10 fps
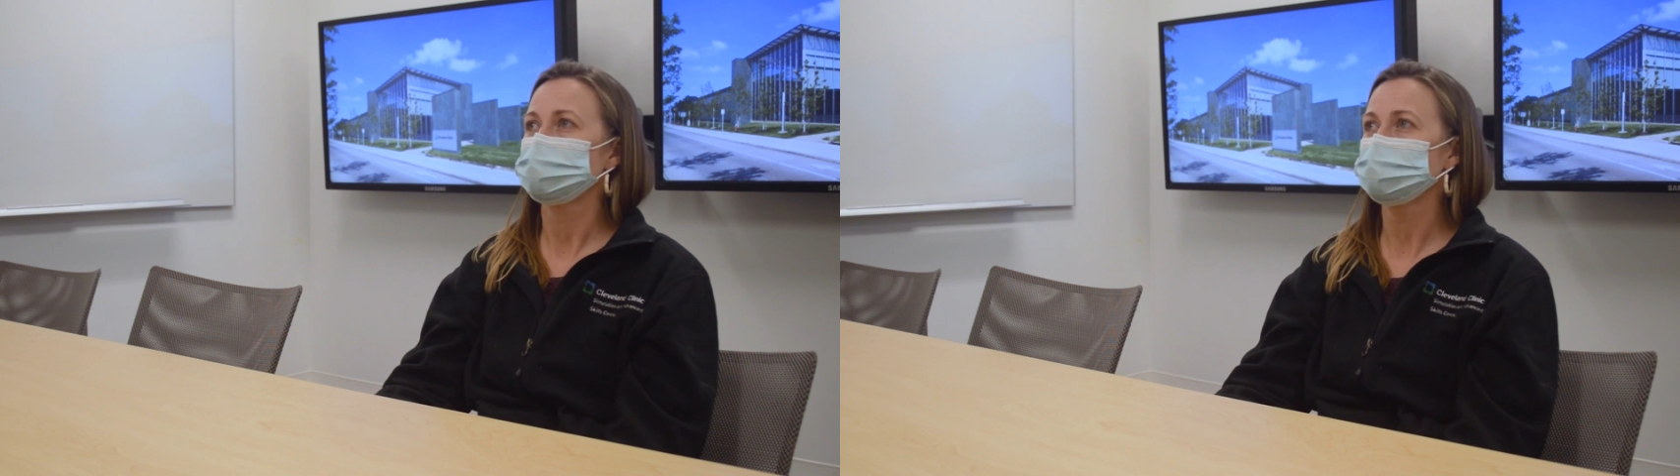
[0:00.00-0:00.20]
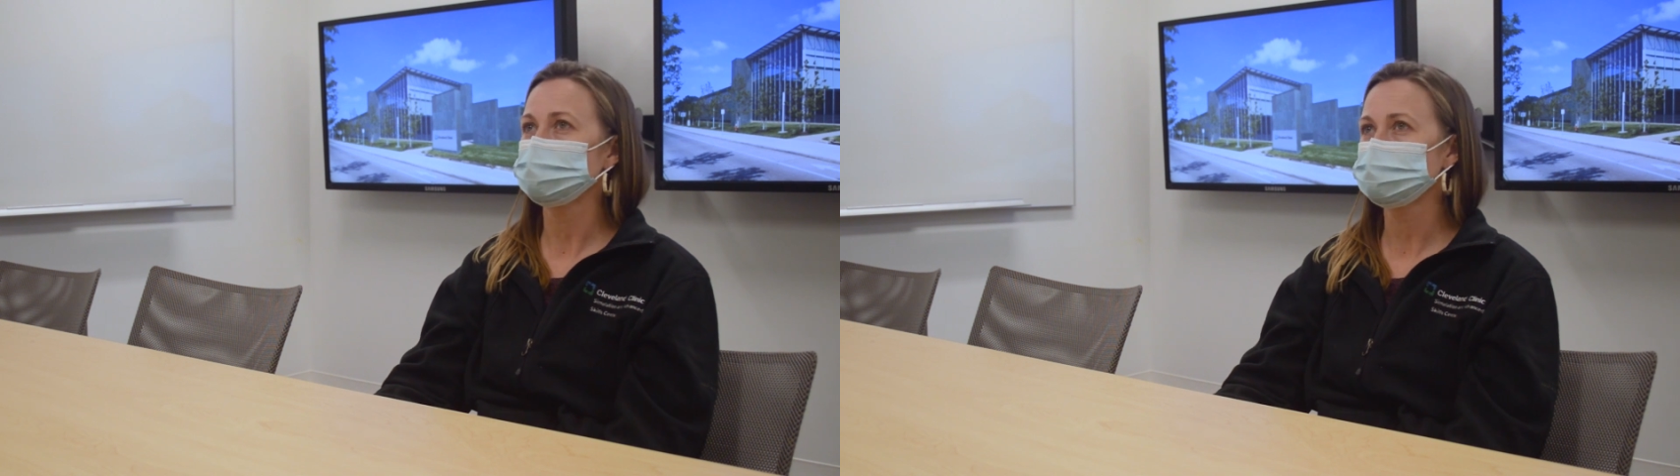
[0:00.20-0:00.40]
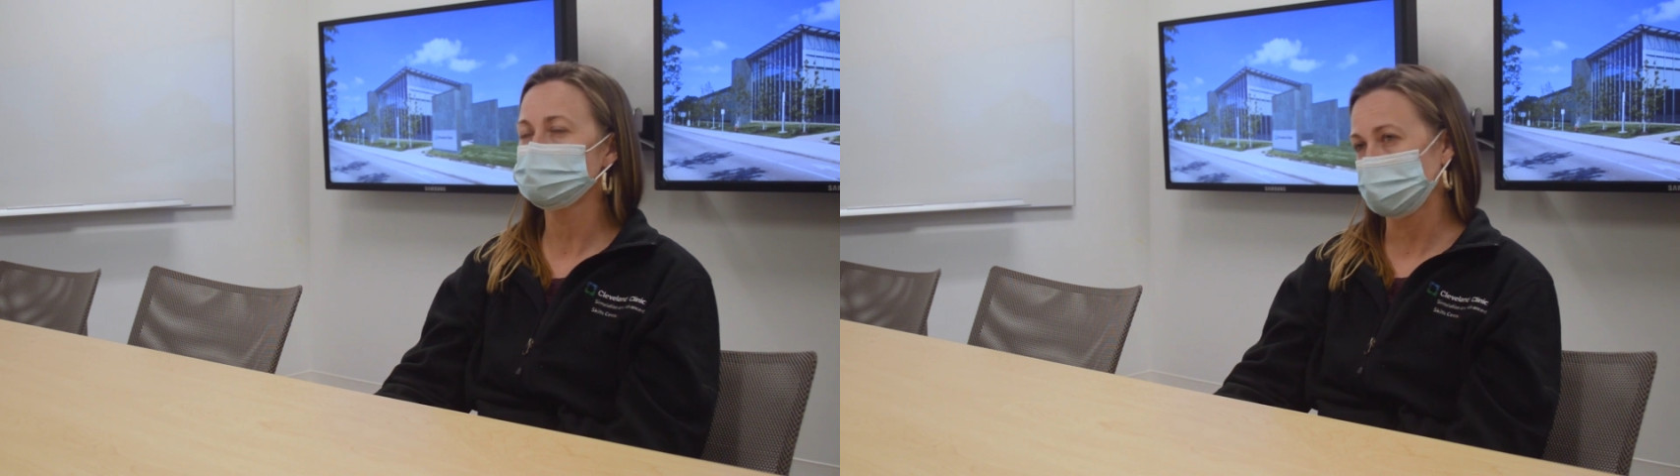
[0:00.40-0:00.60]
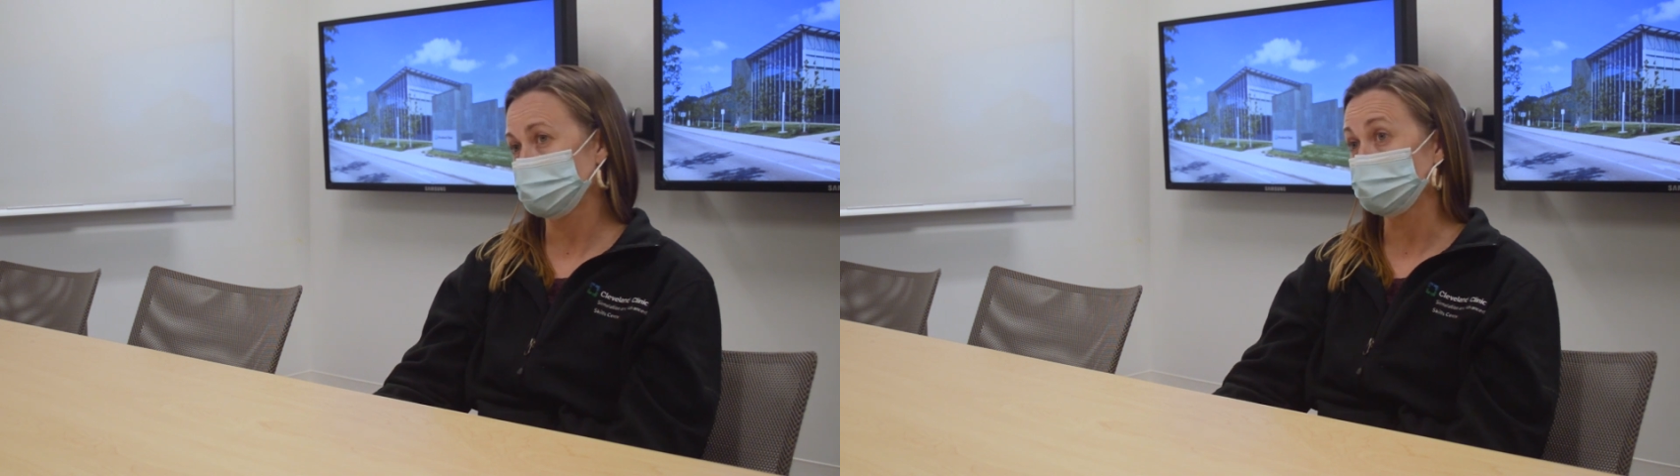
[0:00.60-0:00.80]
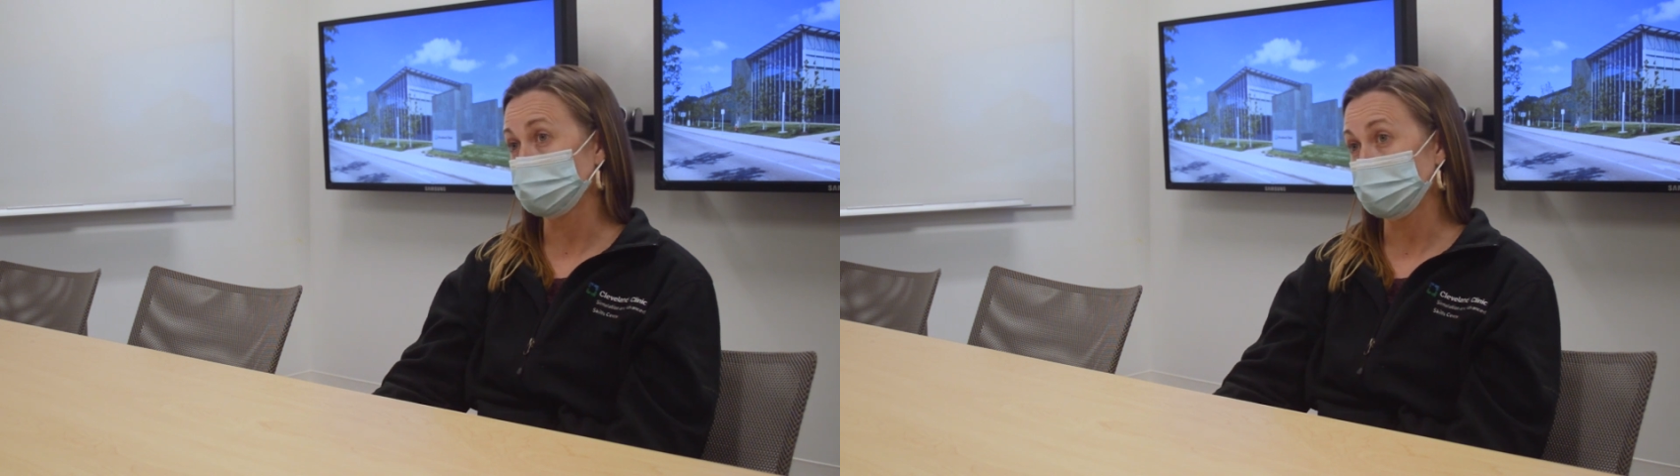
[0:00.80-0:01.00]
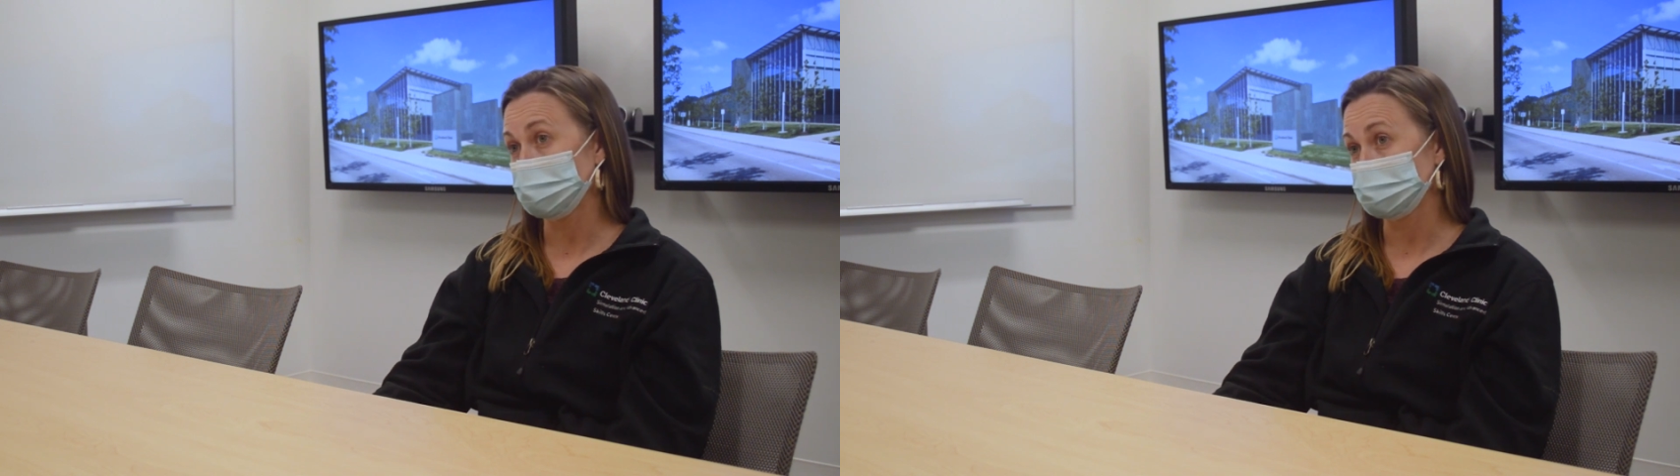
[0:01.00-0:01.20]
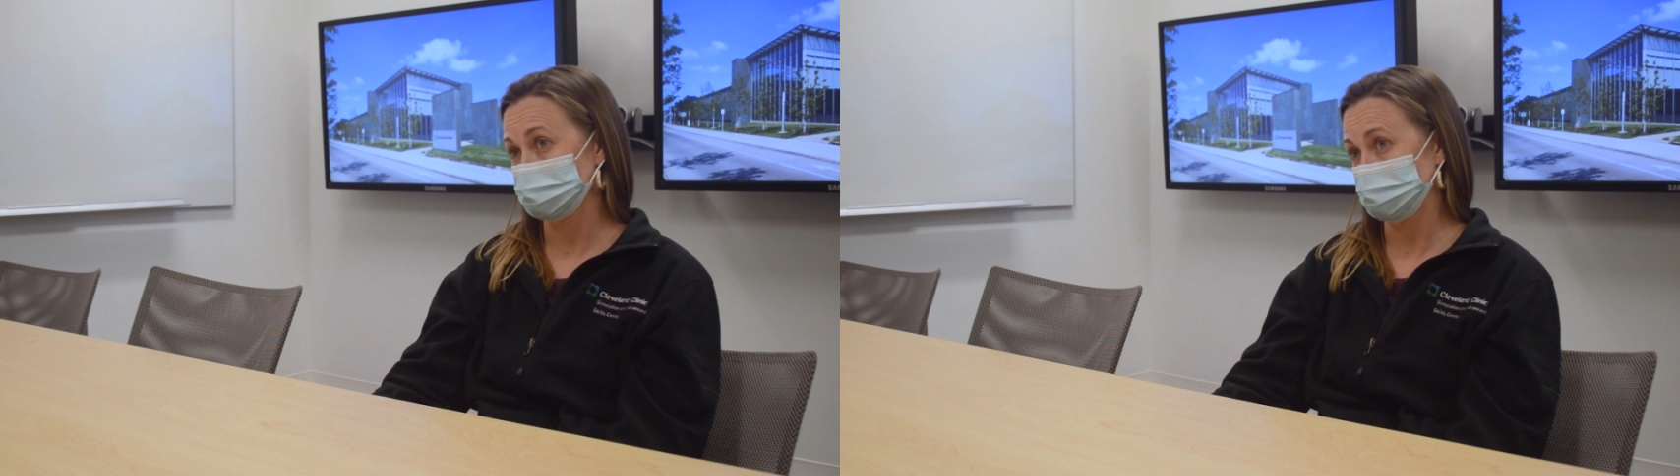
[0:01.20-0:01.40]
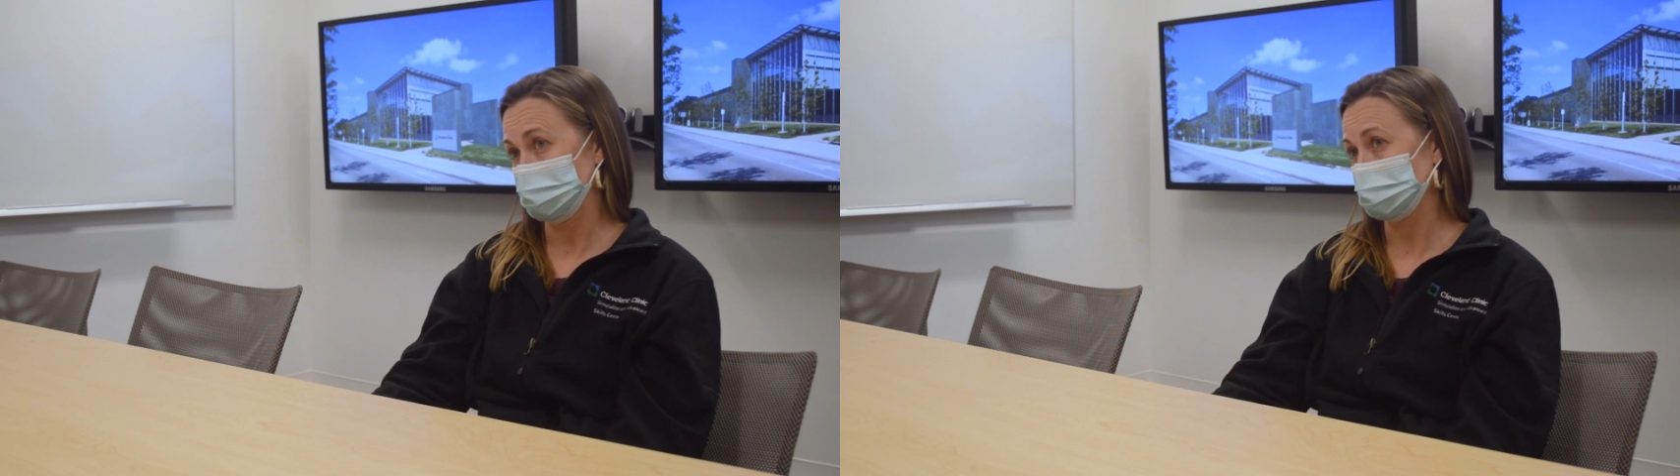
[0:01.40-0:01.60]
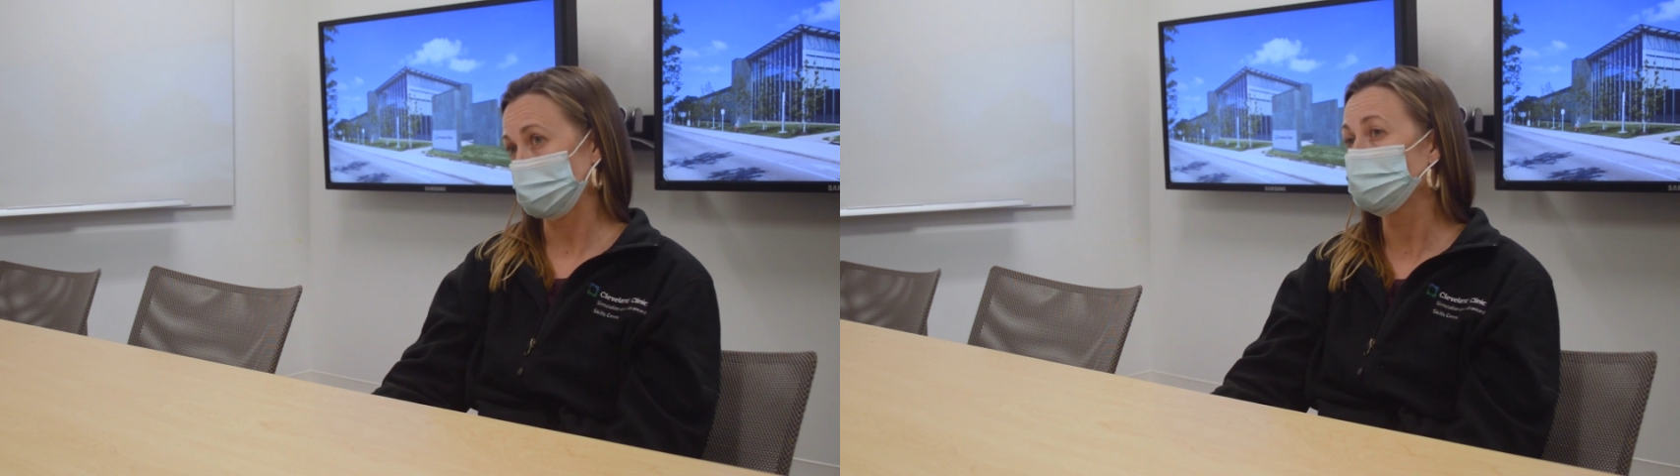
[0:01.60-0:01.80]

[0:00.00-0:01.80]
in a safe way so we don't